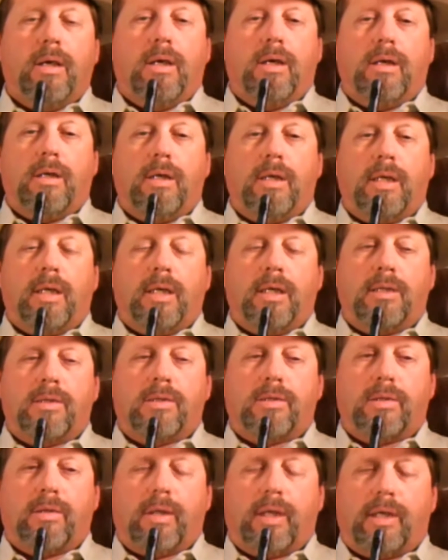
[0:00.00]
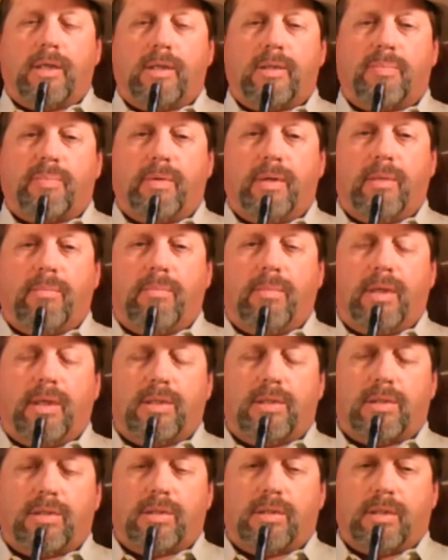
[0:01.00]
And so that's pretty
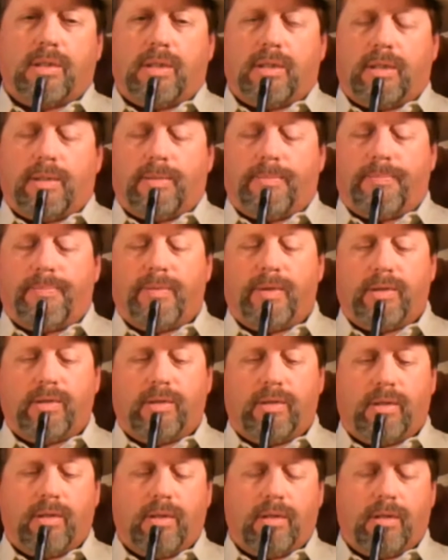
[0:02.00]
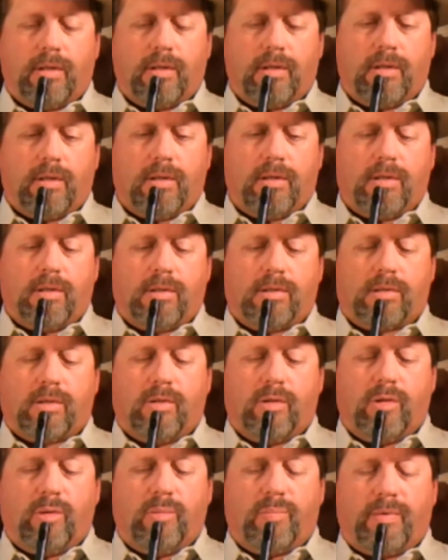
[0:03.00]
much the
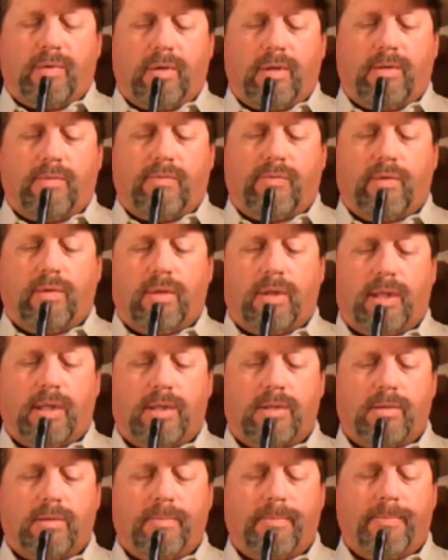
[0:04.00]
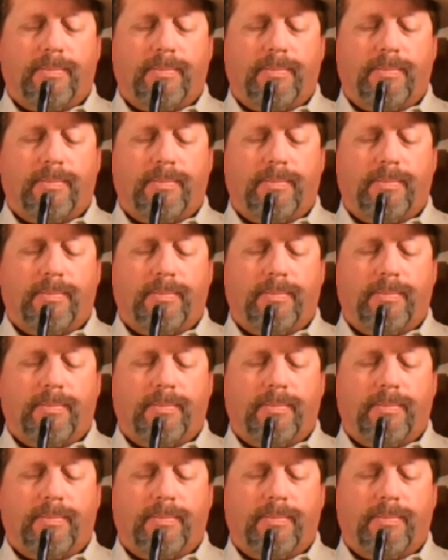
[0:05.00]
scoop on fertilizer.